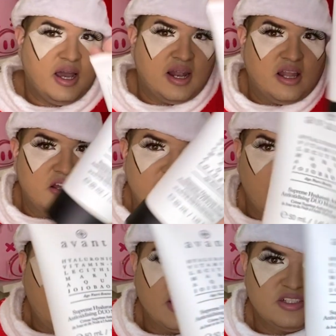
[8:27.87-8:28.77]
And I love
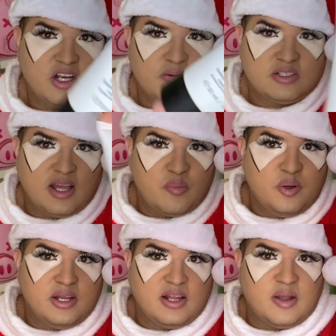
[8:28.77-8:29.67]
how BoxyCharm is now
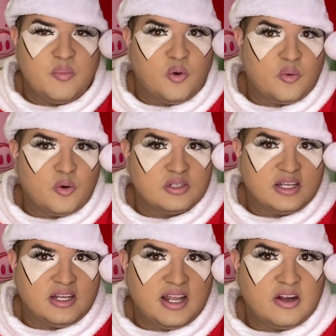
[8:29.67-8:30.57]
putting like more and more
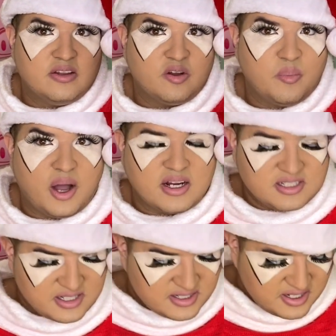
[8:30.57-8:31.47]
skincare in their
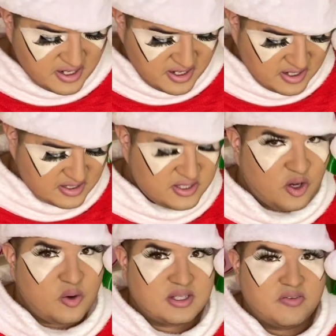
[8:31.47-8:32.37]
boxes.
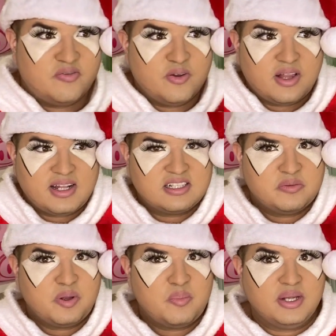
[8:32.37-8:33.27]
So I feel like that's
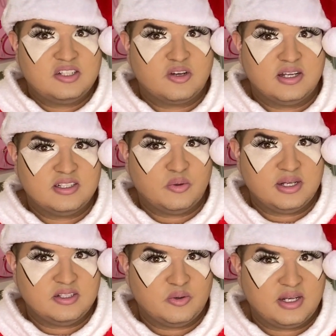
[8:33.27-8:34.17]
gonna be a big trend in
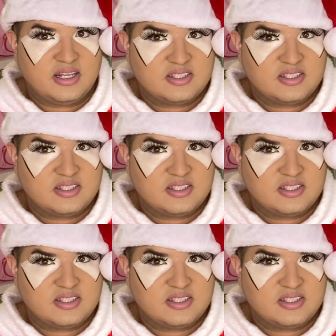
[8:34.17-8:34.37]
2020.